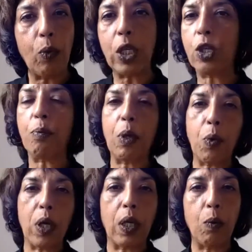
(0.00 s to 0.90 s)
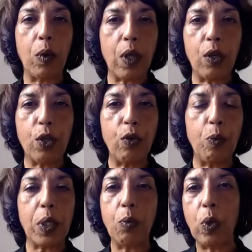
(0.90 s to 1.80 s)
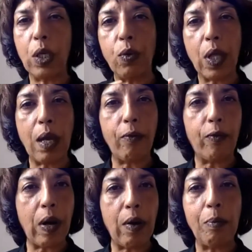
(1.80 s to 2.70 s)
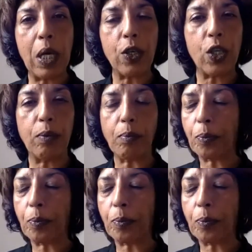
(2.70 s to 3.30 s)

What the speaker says: we shouldn't be working with those groups. And we do that very much,